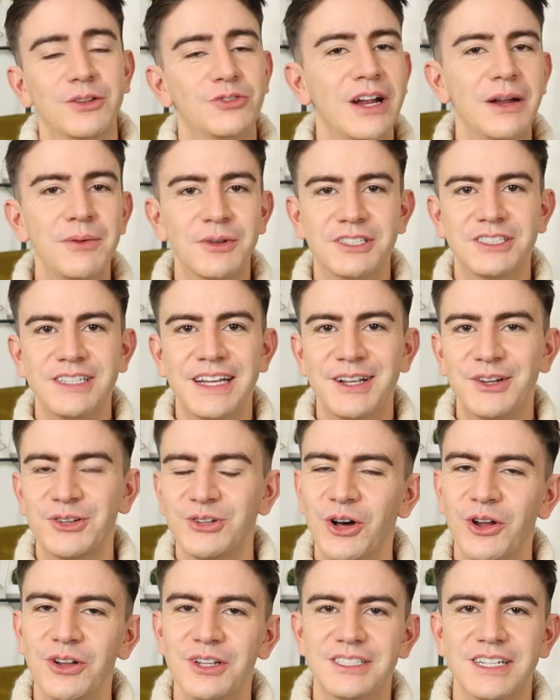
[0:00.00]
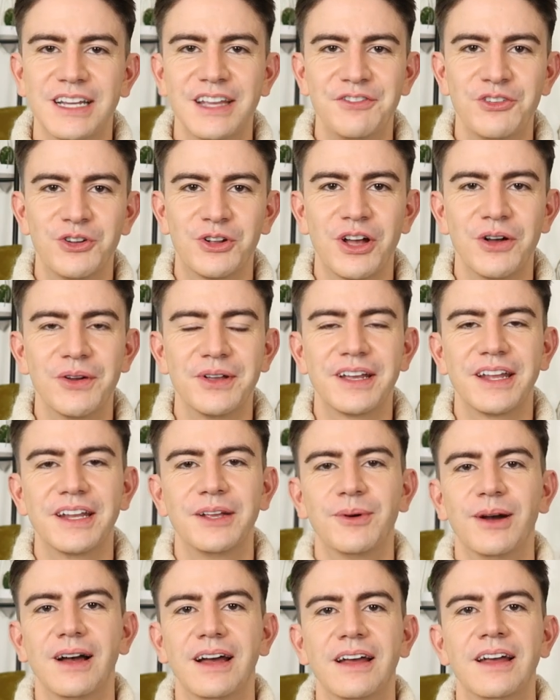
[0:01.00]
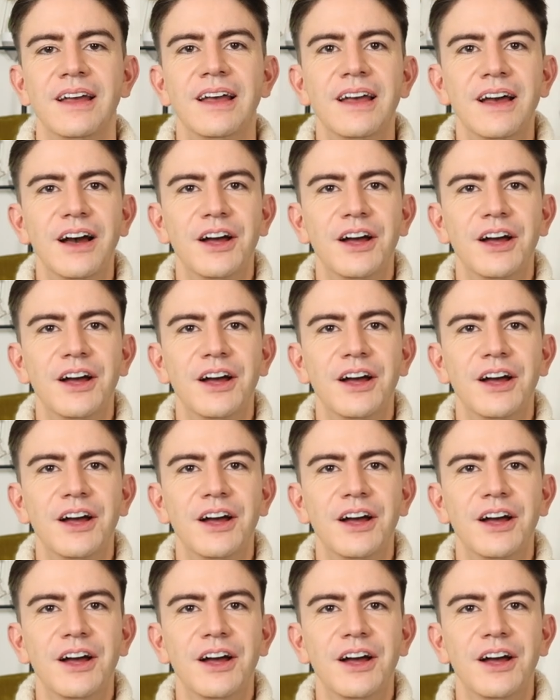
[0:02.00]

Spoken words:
A great one to take on holiday if you're going anywhere